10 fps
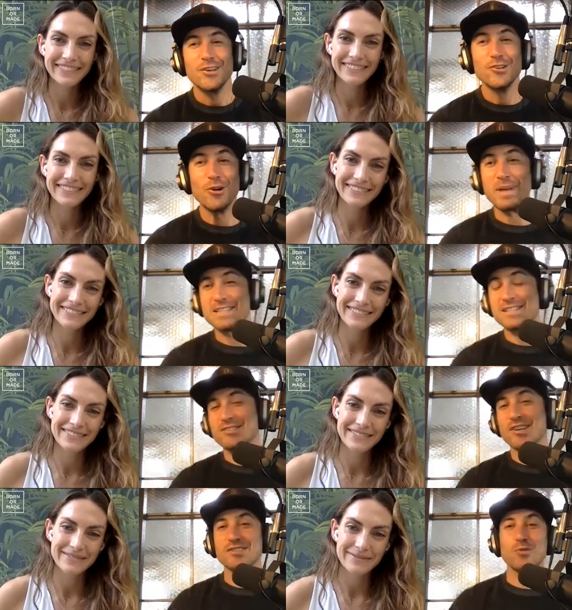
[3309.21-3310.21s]
Speaker 1: You're amazing,
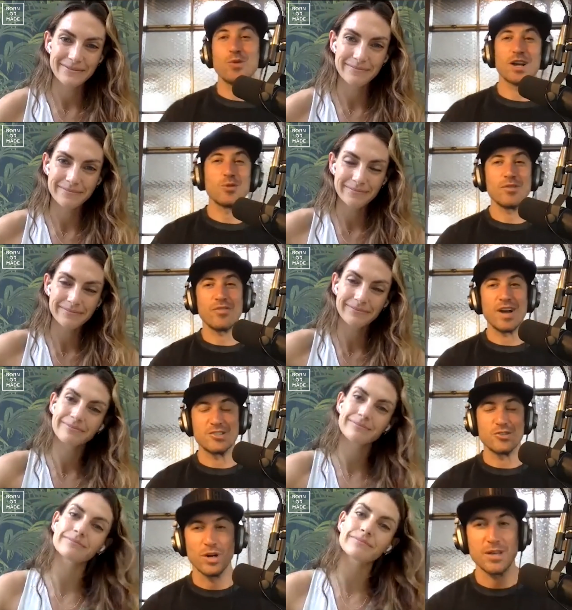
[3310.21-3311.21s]
Chelsey. Where can we
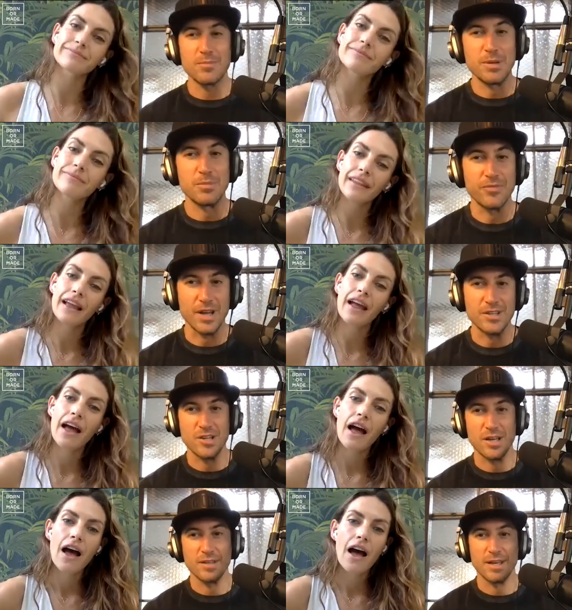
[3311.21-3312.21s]
find you? Where can people find
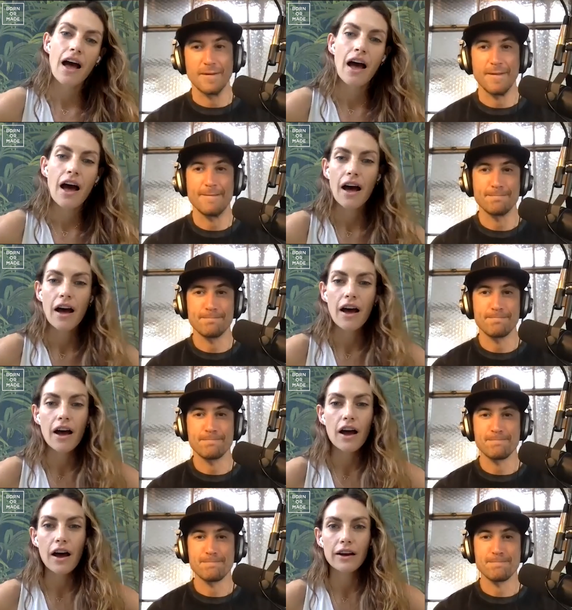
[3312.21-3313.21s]
you online?
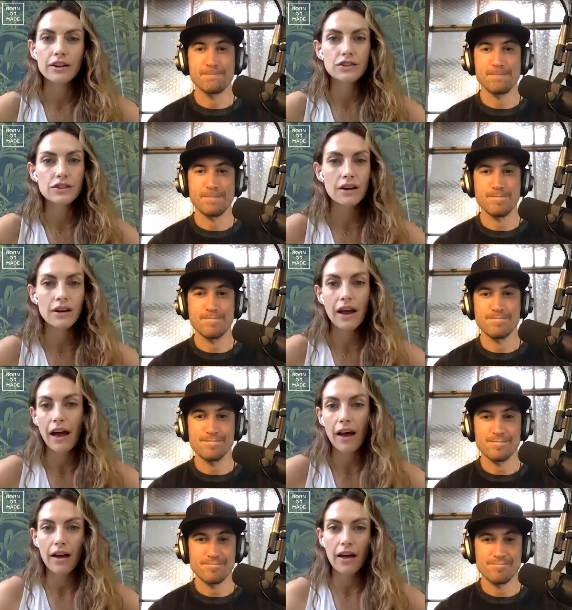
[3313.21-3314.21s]
Speaker 2: Uh,
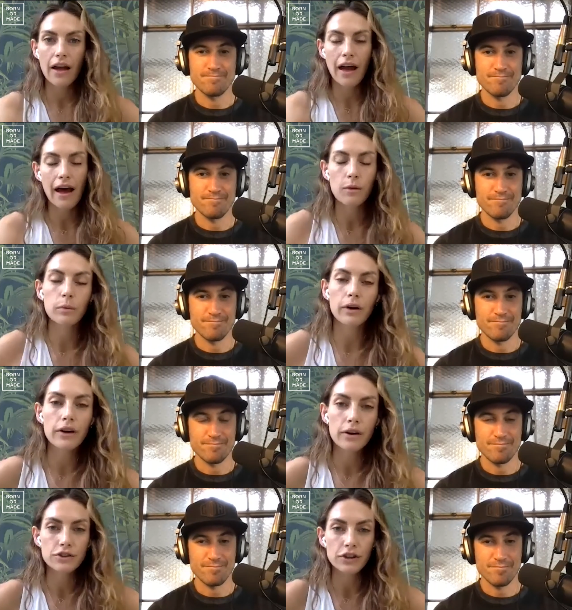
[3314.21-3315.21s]
at
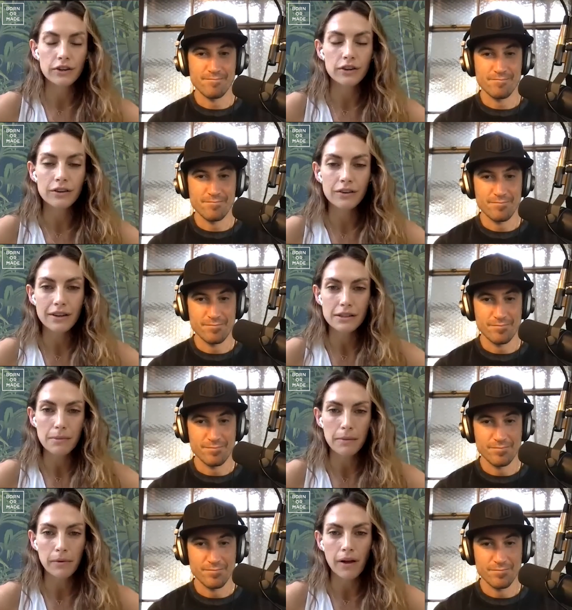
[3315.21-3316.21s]
Wilco Journal
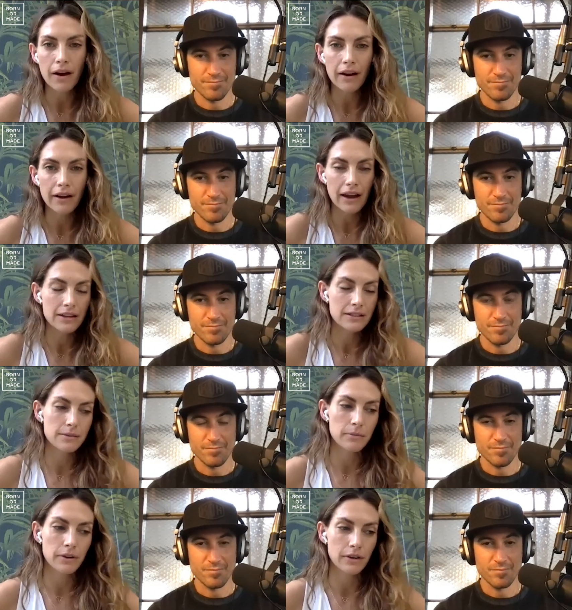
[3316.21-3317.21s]
is my blog. It
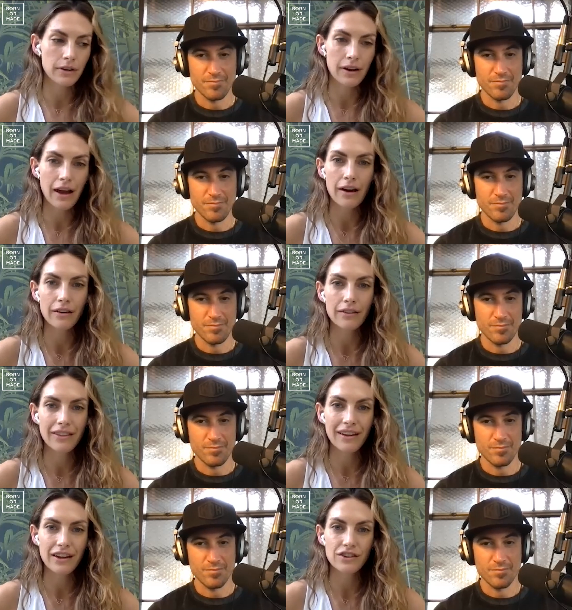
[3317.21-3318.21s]
has some good
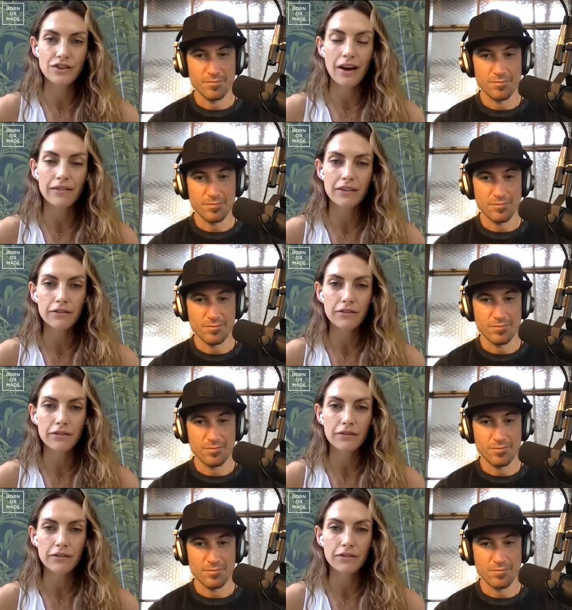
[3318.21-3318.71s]
health and travel